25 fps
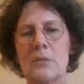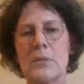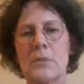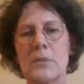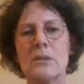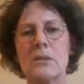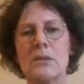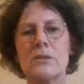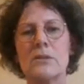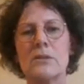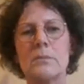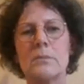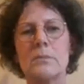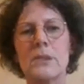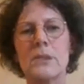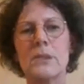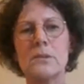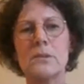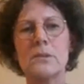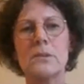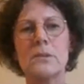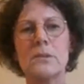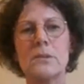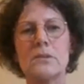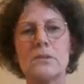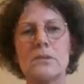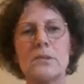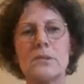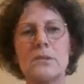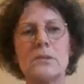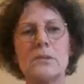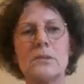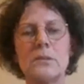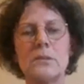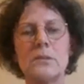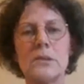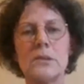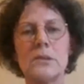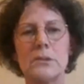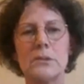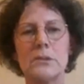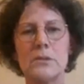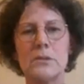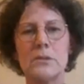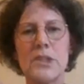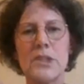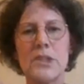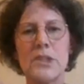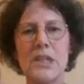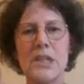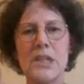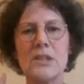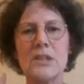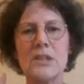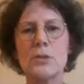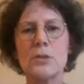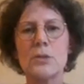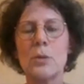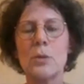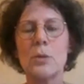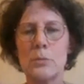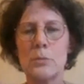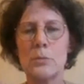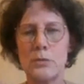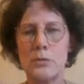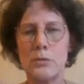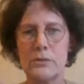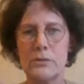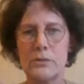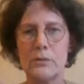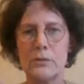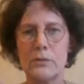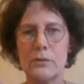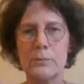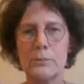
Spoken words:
because what you're going to do is to change norms